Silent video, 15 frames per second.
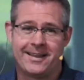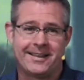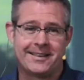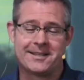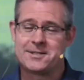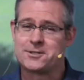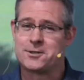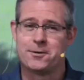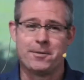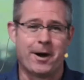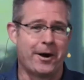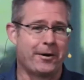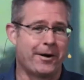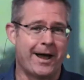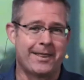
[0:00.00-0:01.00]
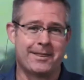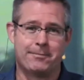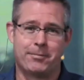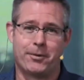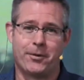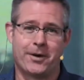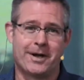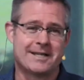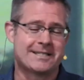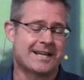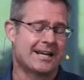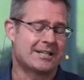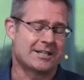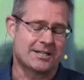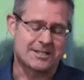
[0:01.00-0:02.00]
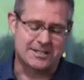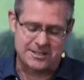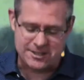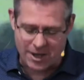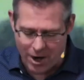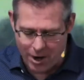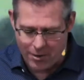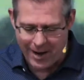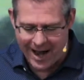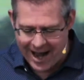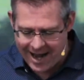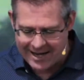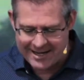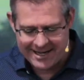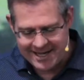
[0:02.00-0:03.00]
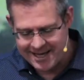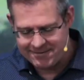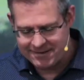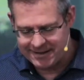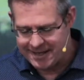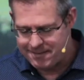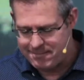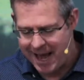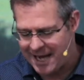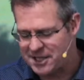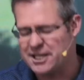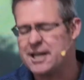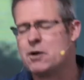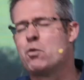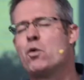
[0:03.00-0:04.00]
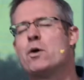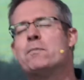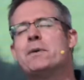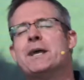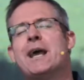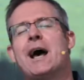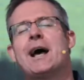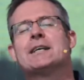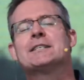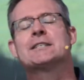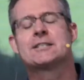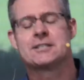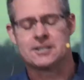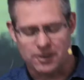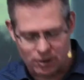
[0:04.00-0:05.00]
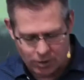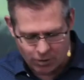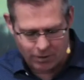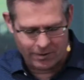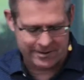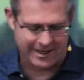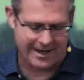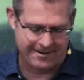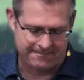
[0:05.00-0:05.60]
The sumo and the boys are just so unevenly matched, it would be a slaughter.